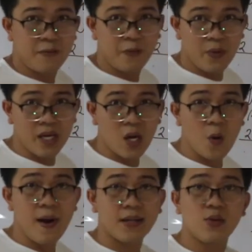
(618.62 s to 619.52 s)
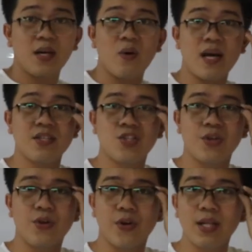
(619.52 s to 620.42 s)
we go back to the question
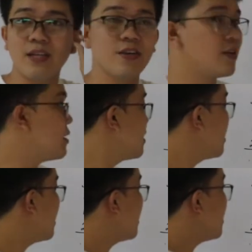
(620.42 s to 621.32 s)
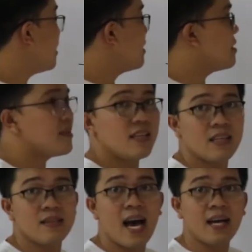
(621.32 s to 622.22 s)
earlier, it
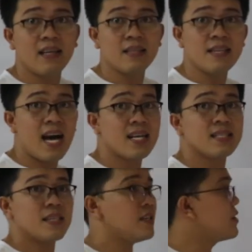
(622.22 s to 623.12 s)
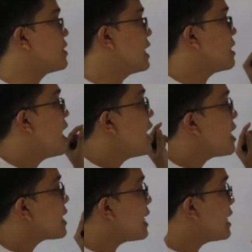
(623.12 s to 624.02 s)
is asked here that
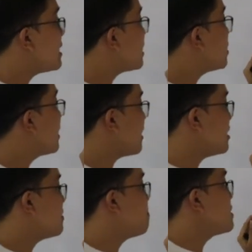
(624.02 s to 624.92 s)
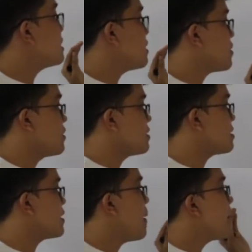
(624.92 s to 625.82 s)
can the collected
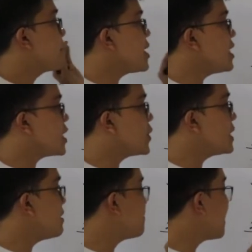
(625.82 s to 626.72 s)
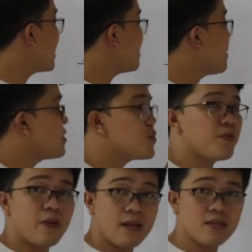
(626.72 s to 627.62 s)
stickers be equally divided by 2
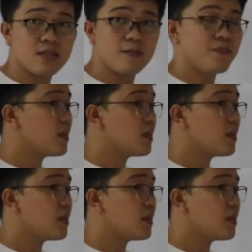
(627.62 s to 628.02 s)
friends,